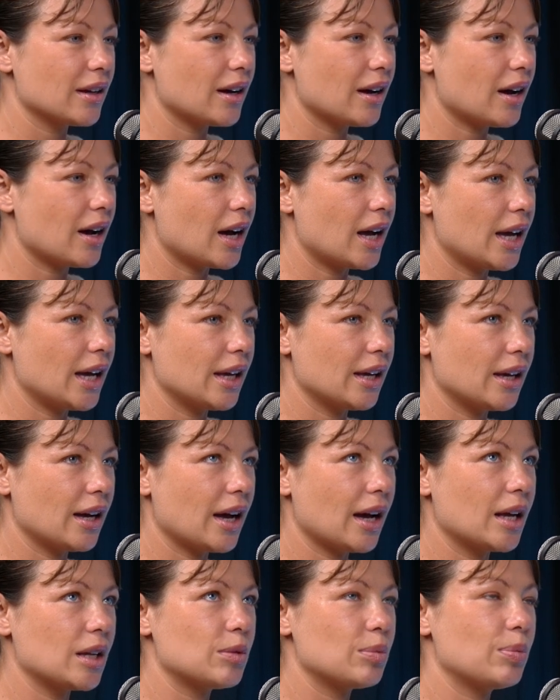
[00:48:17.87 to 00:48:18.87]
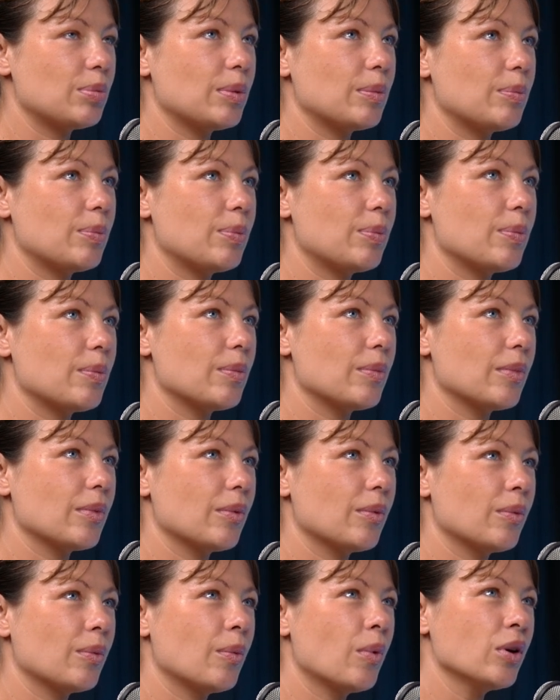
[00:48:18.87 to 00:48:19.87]
I had
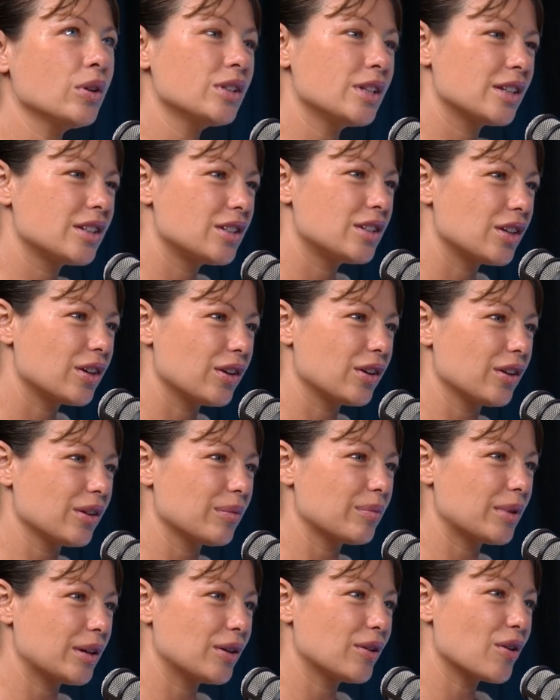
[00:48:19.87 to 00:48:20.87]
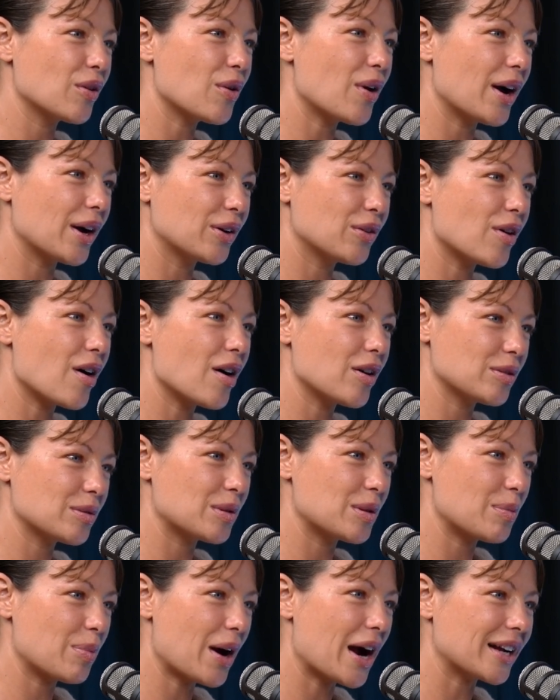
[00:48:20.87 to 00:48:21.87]
wanted to, but not quite grasped
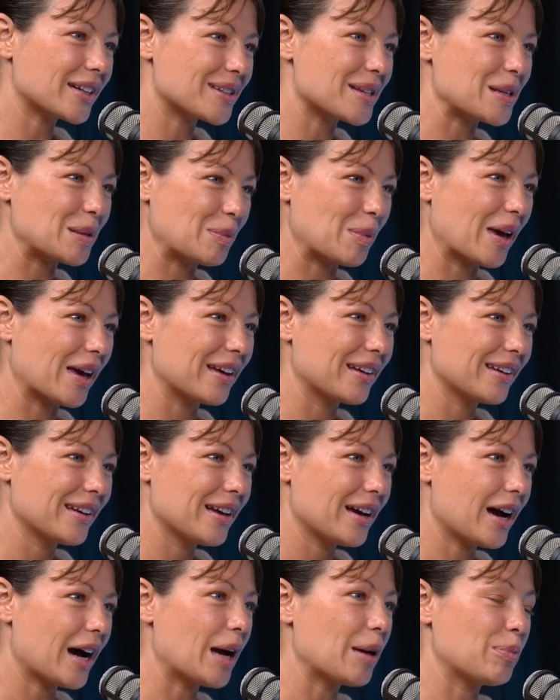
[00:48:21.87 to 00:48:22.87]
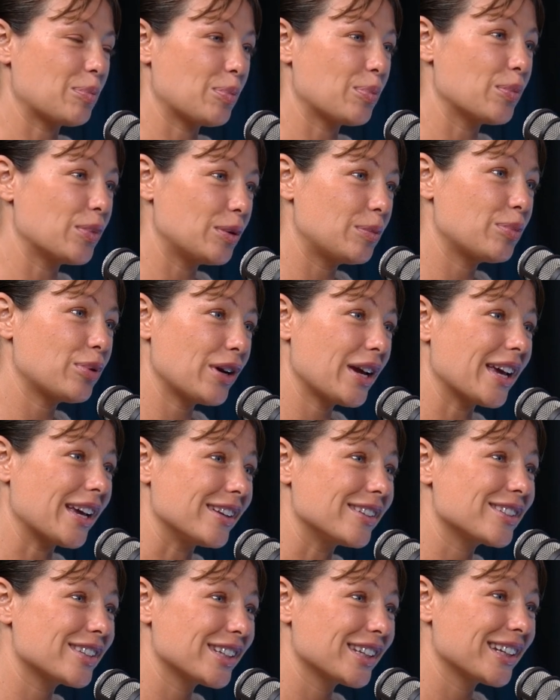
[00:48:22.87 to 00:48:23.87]
the practice bit. I would
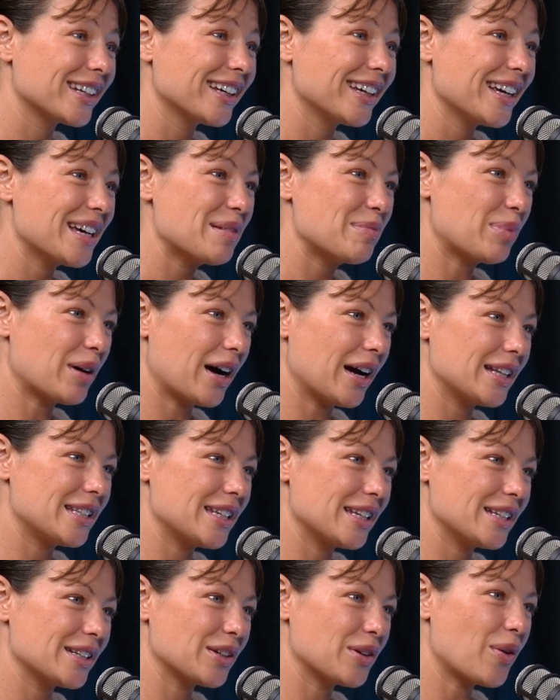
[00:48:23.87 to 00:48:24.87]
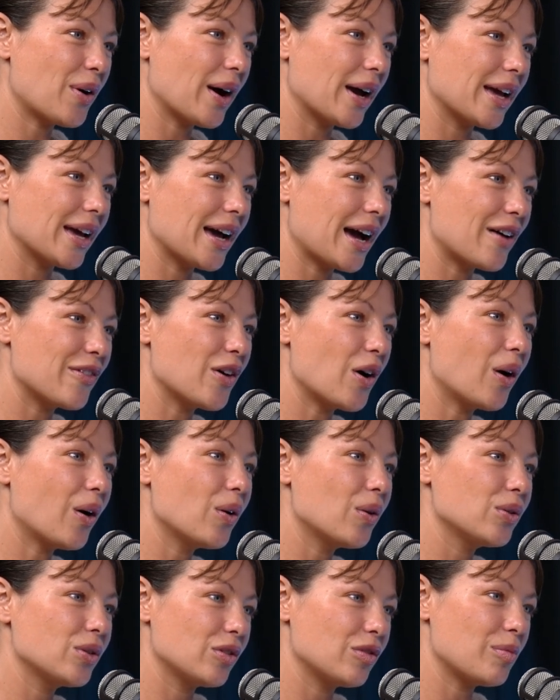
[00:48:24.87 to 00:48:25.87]
preach, but I didn't quite have a
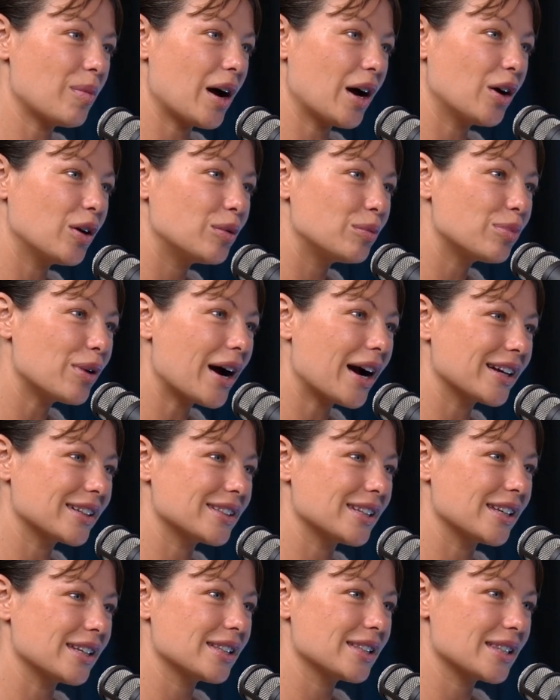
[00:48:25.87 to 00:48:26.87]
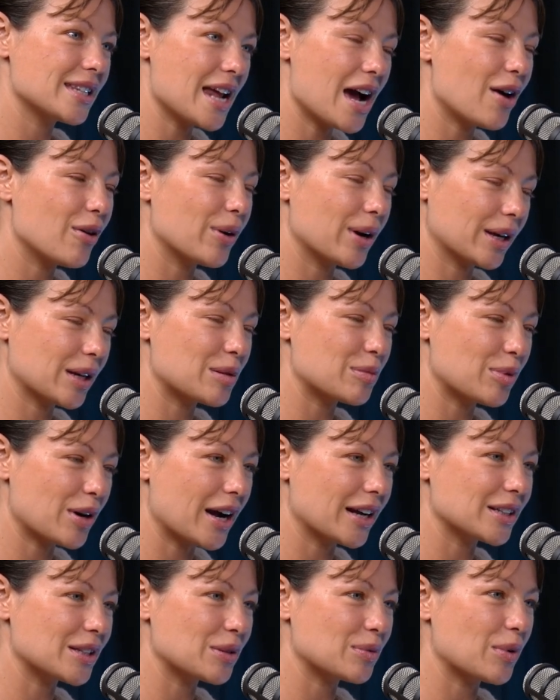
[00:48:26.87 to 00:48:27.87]
hold of my own practice. Now I can
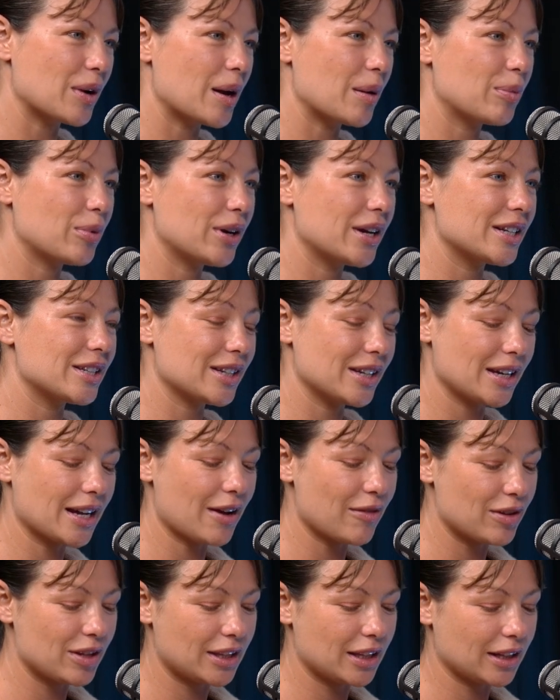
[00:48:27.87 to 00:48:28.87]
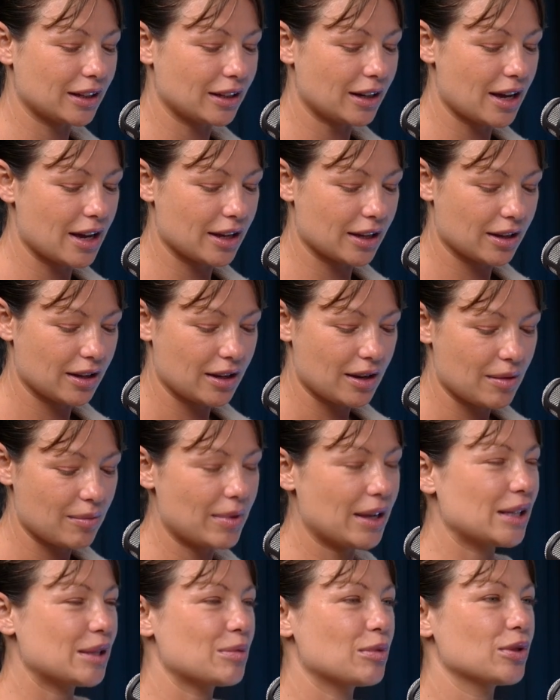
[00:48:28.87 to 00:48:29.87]
practice what I preach, and everything like
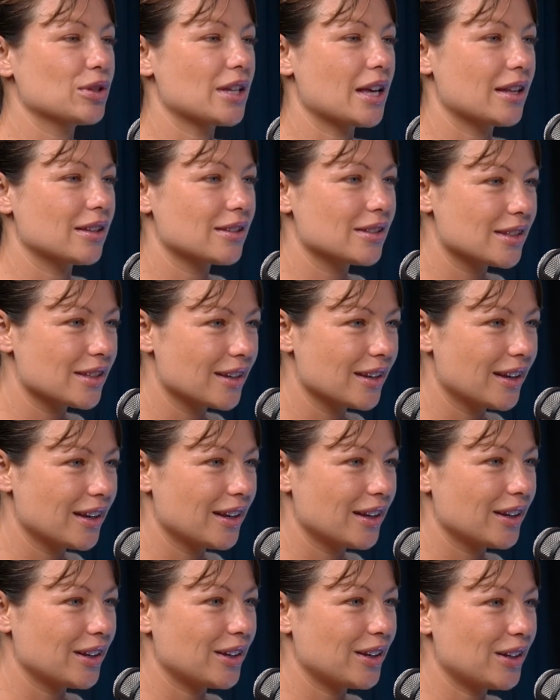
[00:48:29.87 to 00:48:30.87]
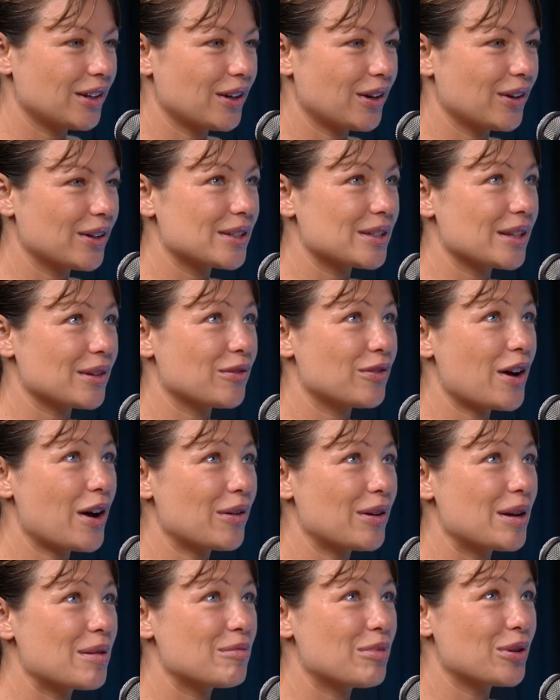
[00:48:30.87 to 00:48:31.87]
makes more sense. It's
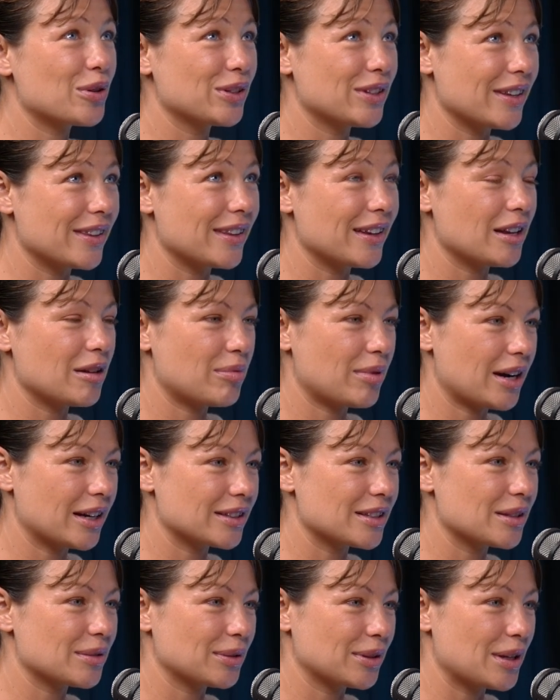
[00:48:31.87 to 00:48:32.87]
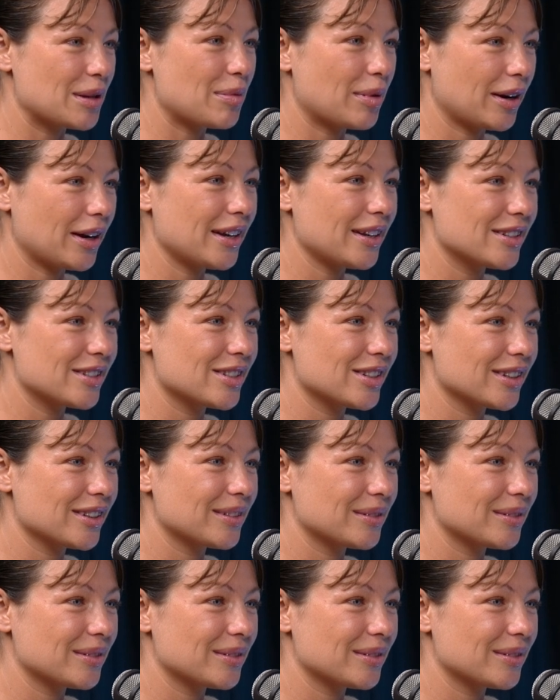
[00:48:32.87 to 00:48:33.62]
very important that you practice what you preach.